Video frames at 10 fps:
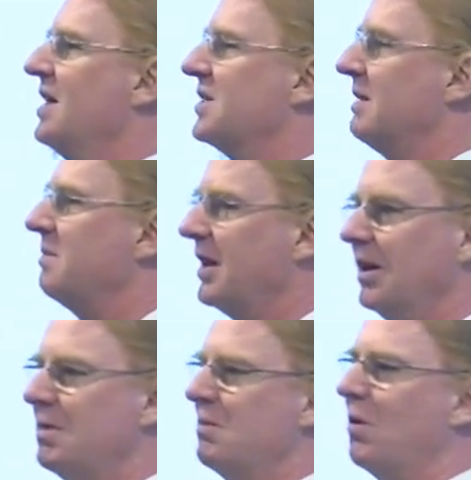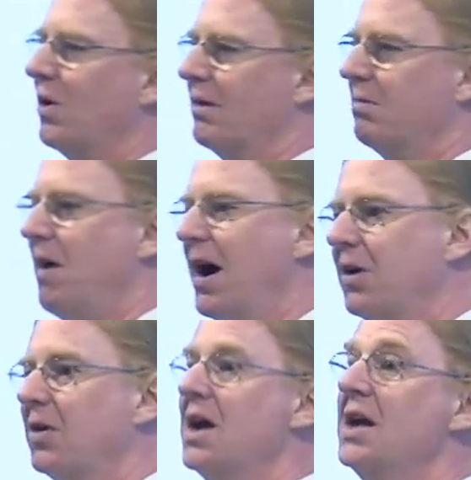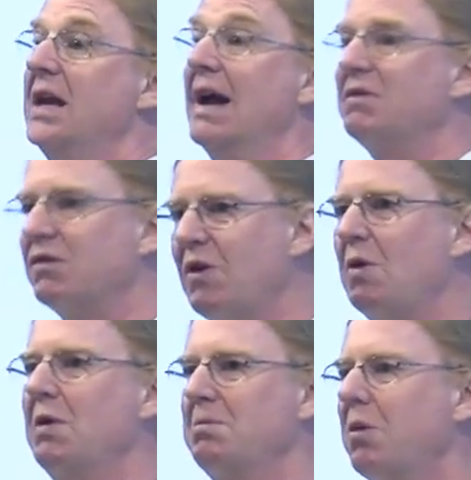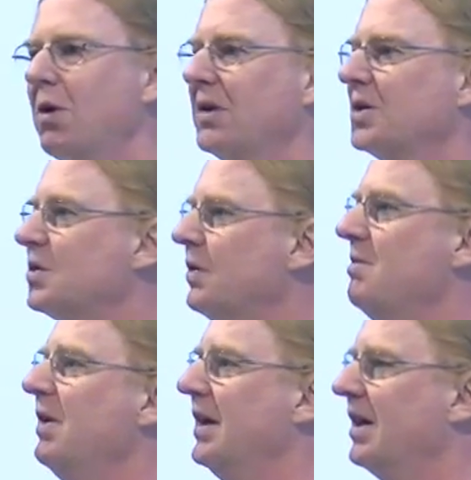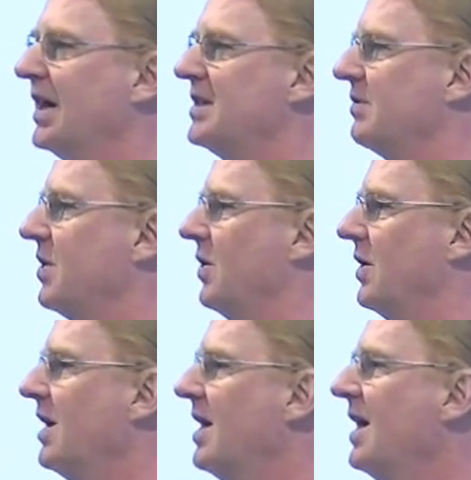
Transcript: something a little bit more modern, you have to forward port those 3 million lines of code.